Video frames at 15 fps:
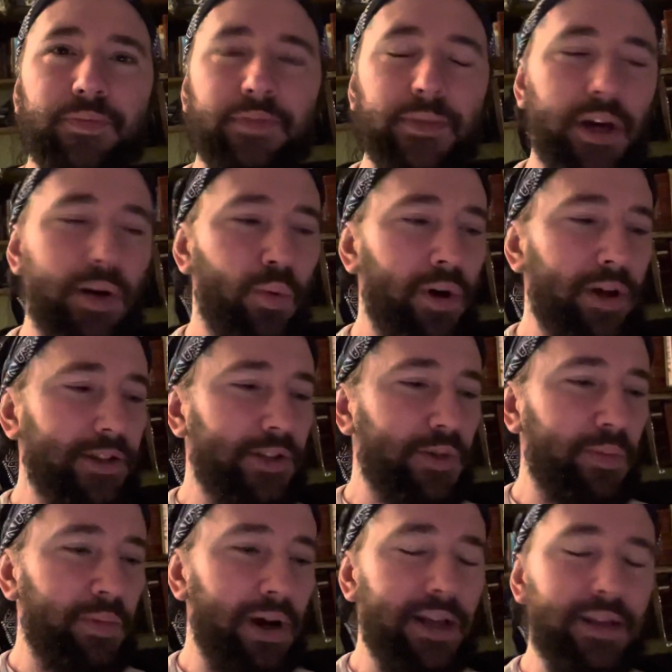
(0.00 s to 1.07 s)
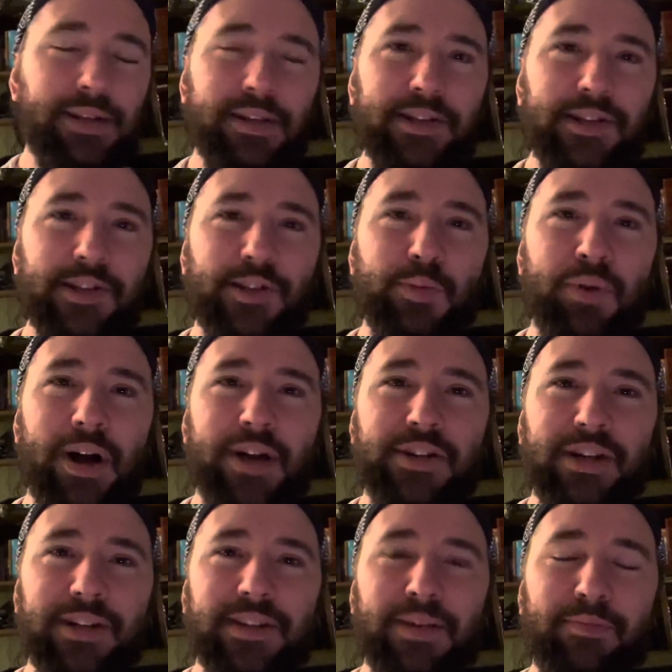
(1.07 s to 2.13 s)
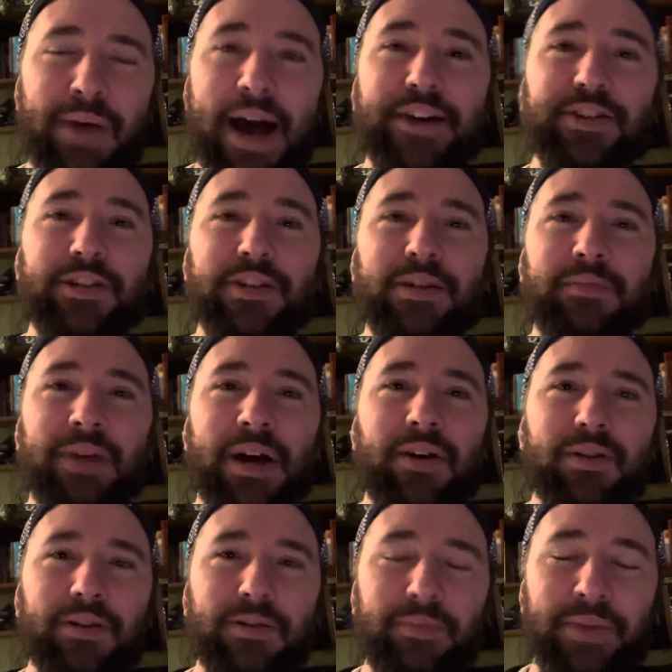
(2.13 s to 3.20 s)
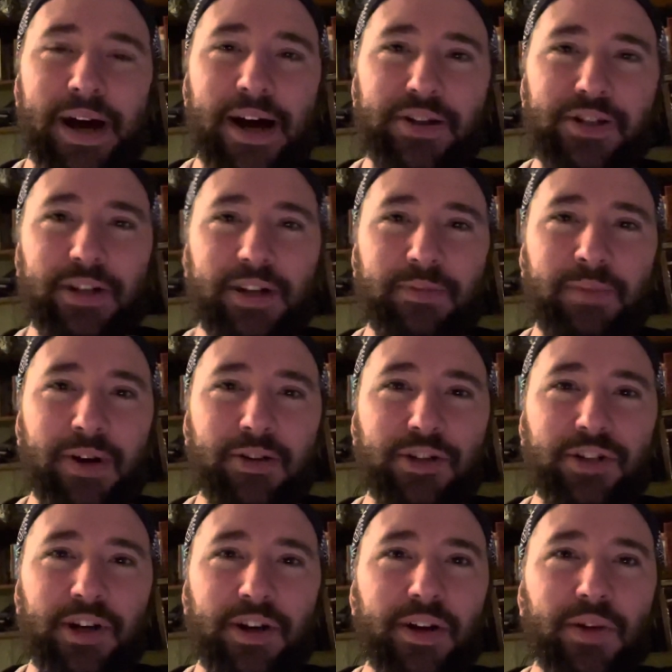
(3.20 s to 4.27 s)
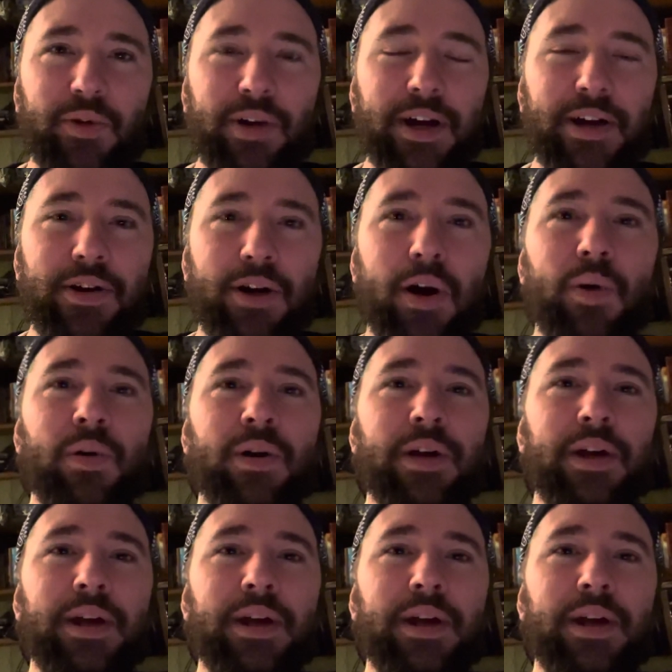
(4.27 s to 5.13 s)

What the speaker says: at once. But this is a project I'm passionate about, and I'm passionate about sharing what I know